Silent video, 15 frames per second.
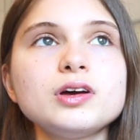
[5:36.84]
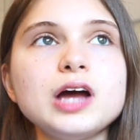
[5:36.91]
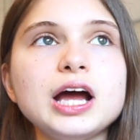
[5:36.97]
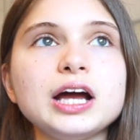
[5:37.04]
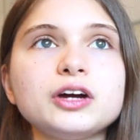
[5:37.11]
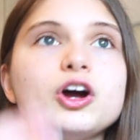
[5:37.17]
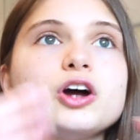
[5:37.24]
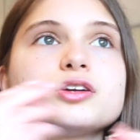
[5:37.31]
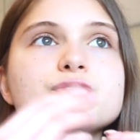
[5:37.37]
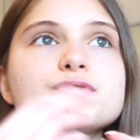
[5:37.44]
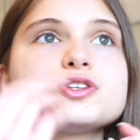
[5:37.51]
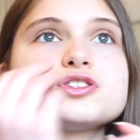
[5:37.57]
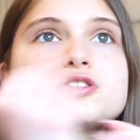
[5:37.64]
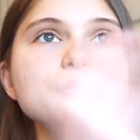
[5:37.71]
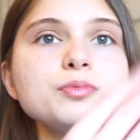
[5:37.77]
and kind of
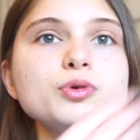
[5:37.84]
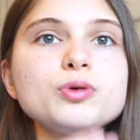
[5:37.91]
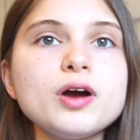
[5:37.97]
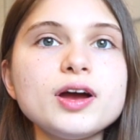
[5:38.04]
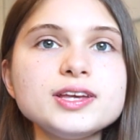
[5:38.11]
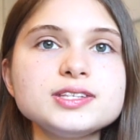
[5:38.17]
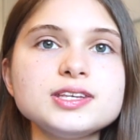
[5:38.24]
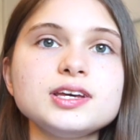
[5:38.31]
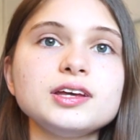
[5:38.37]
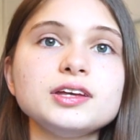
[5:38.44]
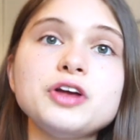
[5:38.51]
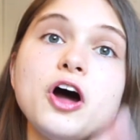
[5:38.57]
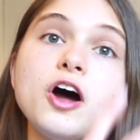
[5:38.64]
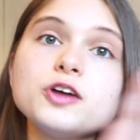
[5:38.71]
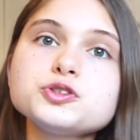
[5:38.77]
summarizing an
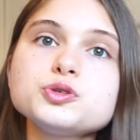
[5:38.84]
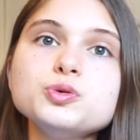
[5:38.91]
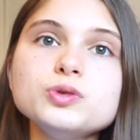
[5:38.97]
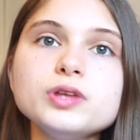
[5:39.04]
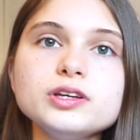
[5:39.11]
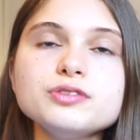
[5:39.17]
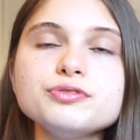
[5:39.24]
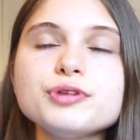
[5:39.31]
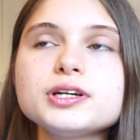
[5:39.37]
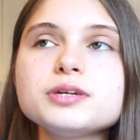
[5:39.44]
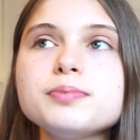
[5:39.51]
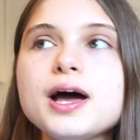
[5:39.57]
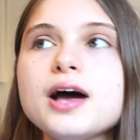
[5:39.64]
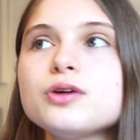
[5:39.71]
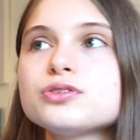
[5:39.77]
article that you've read
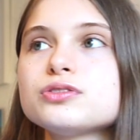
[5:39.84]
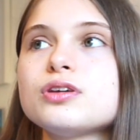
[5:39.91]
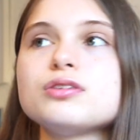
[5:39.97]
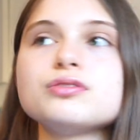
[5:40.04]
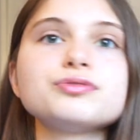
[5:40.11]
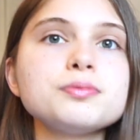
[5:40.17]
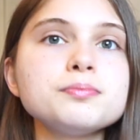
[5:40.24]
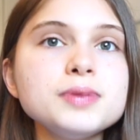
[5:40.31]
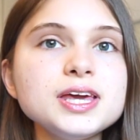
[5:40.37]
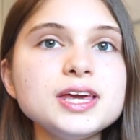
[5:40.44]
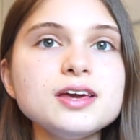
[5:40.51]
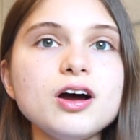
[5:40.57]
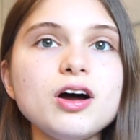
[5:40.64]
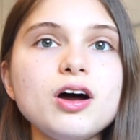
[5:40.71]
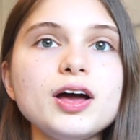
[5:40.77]
about. So for
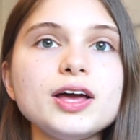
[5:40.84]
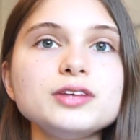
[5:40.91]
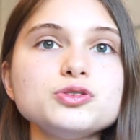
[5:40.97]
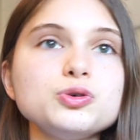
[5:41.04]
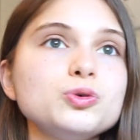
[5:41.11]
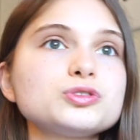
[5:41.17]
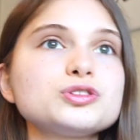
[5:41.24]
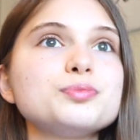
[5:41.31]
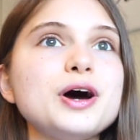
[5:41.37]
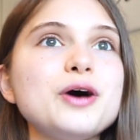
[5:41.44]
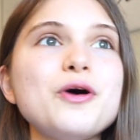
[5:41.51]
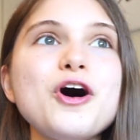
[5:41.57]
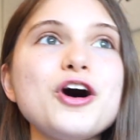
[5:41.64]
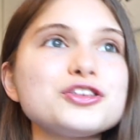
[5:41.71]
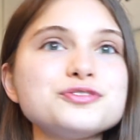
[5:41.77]
me, I talked
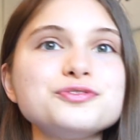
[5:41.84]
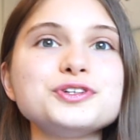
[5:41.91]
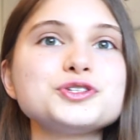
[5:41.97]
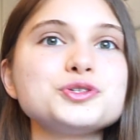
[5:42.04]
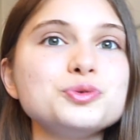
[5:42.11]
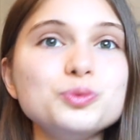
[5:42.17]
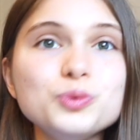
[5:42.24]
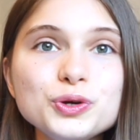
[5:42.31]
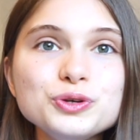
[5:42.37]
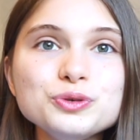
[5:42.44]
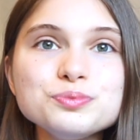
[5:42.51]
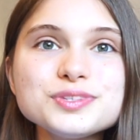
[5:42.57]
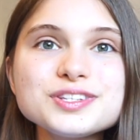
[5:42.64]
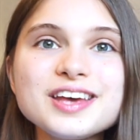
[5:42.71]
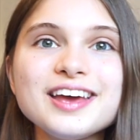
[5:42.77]
about artificial
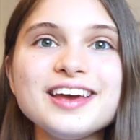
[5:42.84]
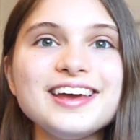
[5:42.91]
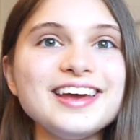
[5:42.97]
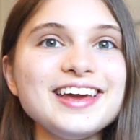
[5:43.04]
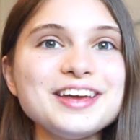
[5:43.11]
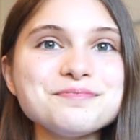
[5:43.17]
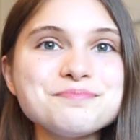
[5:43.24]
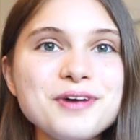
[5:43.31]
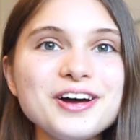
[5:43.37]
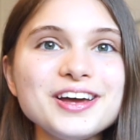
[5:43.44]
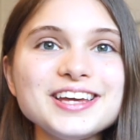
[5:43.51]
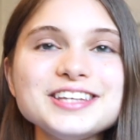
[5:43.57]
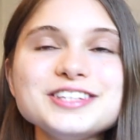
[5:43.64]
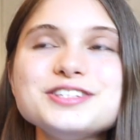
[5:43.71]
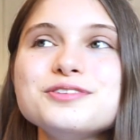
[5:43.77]
wombs in my
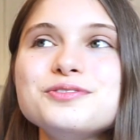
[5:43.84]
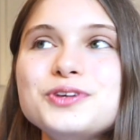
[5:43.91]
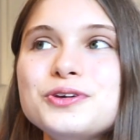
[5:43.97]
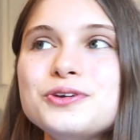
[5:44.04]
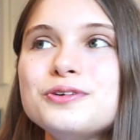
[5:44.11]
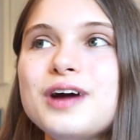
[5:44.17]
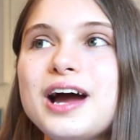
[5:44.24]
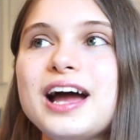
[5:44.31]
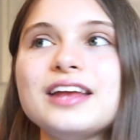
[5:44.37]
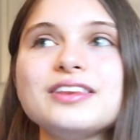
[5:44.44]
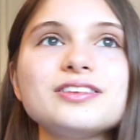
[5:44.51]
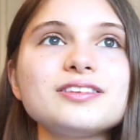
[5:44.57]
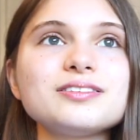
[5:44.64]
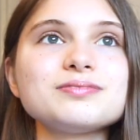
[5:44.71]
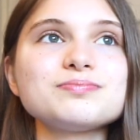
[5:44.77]
interview,
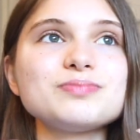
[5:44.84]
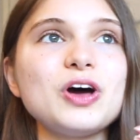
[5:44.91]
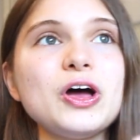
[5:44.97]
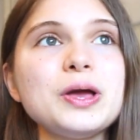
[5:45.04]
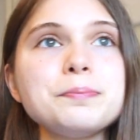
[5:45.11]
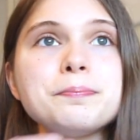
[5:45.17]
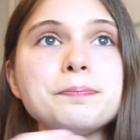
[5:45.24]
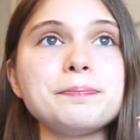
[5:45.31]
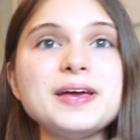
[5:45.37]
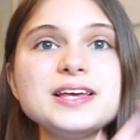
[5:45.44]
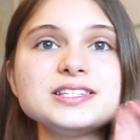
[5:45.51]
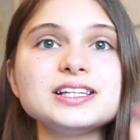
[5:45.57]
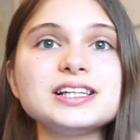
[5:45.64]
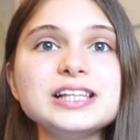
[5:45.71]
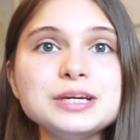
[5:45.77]
and I
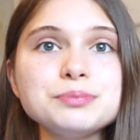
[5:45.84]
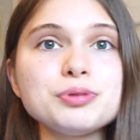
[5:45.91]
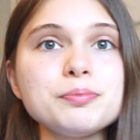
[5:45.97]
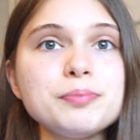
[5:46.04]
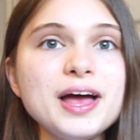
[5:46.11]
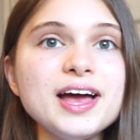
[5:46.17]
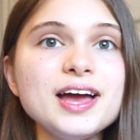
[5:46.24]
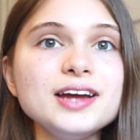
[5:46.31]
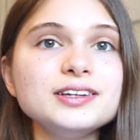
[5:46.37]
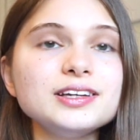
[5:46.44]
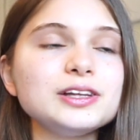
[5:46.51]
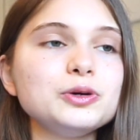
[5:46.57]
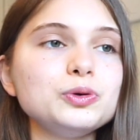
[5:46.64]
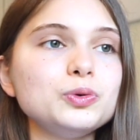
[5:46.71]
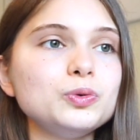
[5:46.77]
basically prepared a
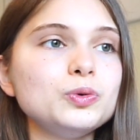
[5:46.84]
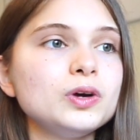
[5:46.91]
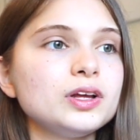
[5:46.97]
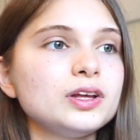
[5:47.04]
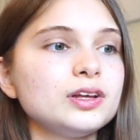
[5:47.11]
little